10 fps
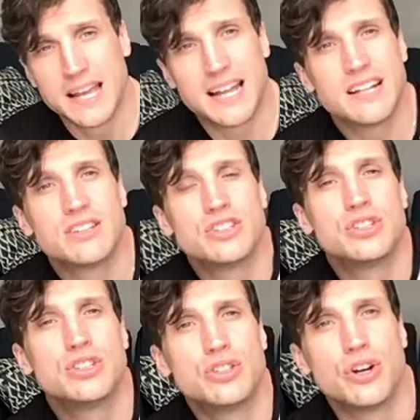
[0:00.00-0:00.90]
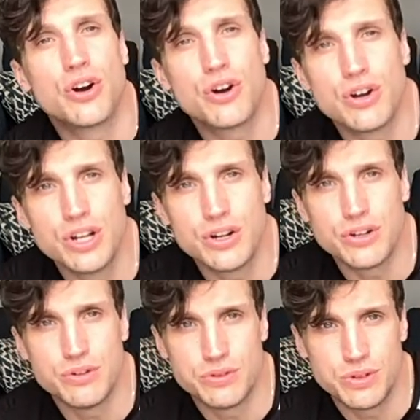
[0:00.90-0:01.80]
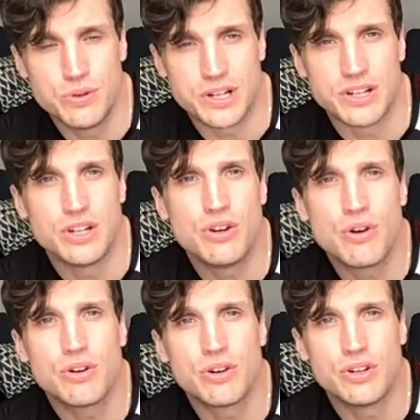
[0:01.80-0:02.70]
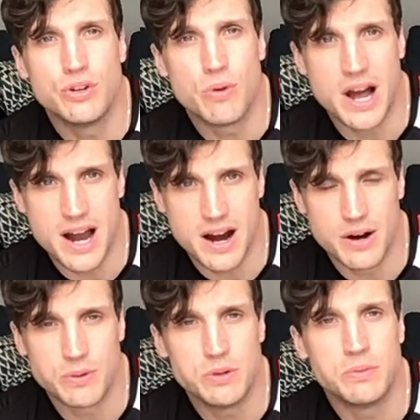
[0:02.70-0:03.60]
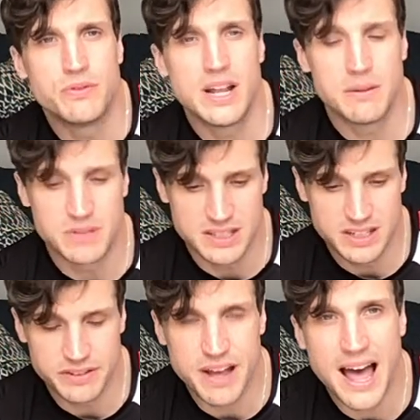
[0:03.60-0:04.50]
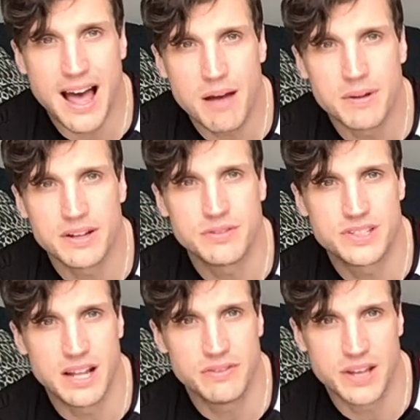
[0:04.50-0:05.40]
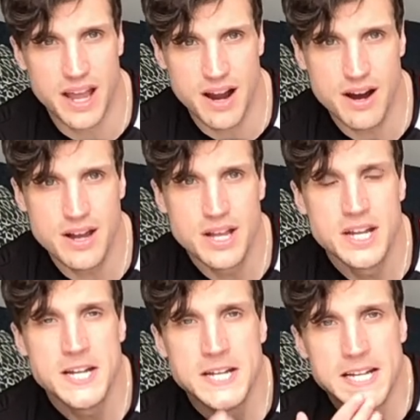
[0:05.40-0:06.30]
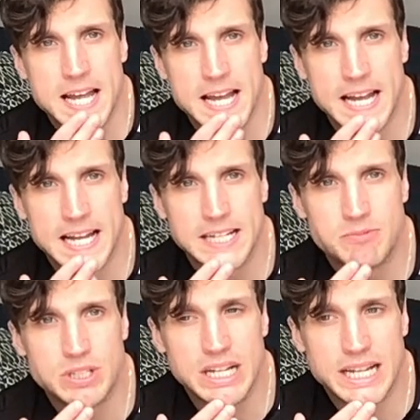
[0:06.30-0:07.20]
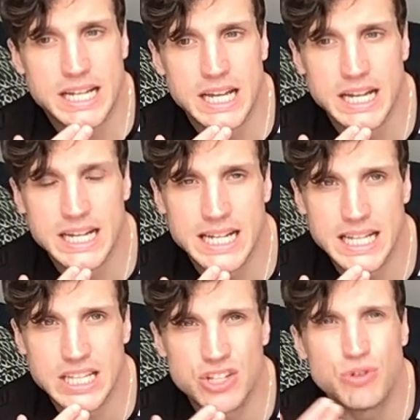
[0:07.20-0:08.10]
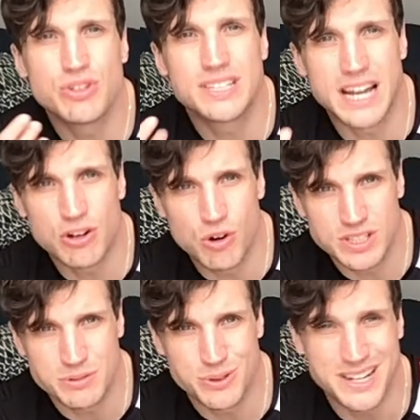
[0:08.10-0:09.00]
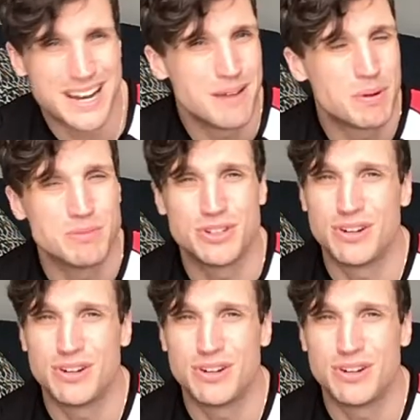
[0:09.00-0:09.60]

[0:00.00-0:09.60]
And like the earlier you do it, and the younger you are, when you develop this kind of habit of self-care, like you just get accustomed to it, and then it becomes